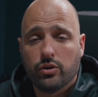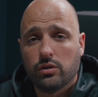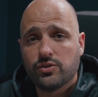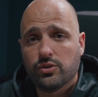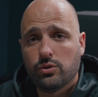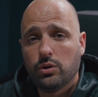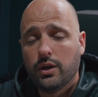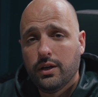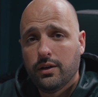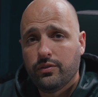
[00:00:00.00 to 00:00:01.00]
Also,
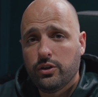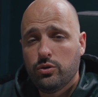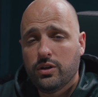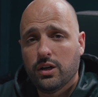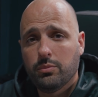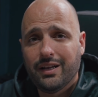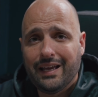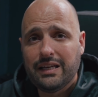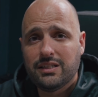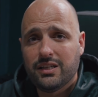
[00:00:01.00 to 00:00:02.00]
they do come in an
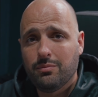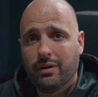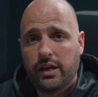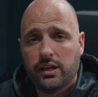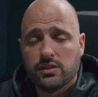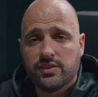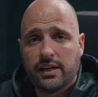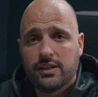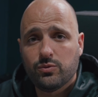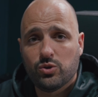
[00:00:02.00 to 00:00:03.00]
18x8
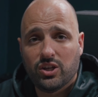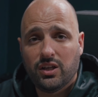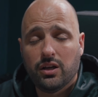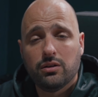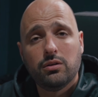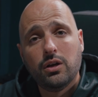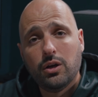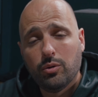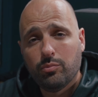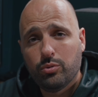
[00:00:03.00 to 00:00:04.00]
size, which again,
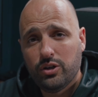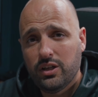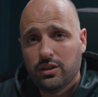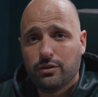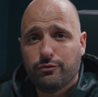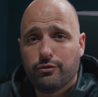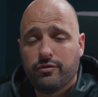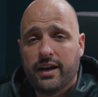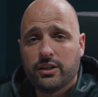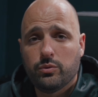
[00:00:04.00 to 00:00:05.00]
pretty good for
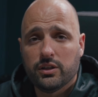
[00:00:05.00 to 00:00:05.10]
factory.